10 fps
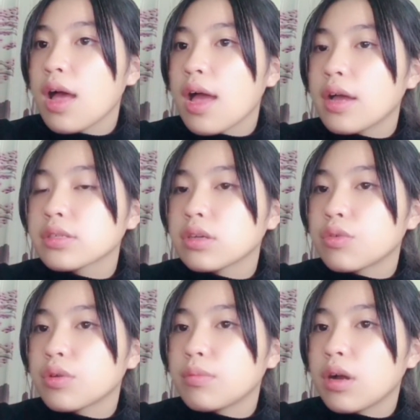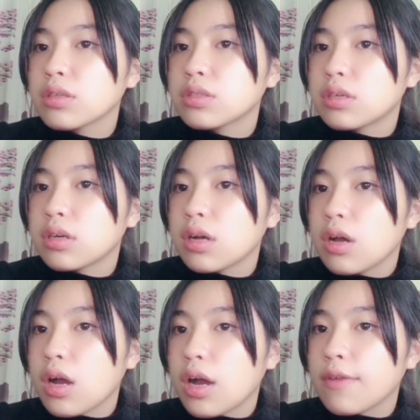as a reminder
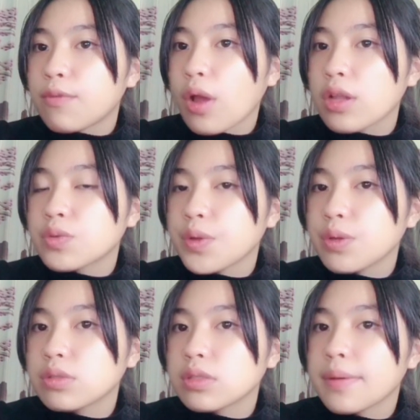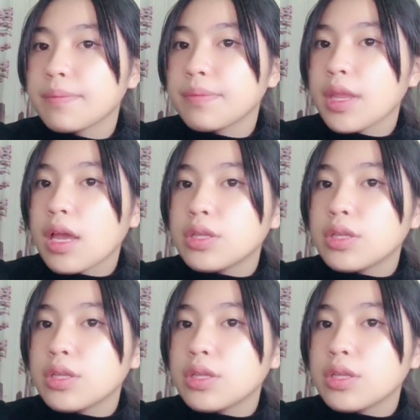of when to use them.